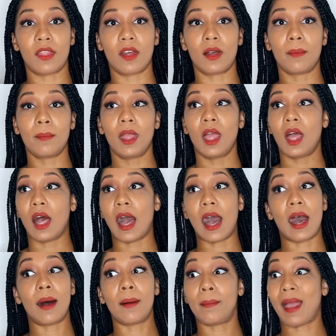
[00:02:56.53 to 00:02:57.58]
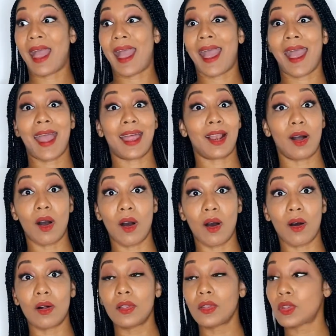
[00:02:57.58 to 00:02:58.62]
them at
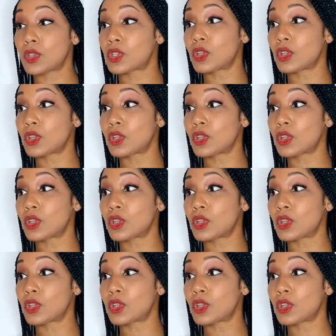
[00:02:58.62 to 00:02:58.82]
all.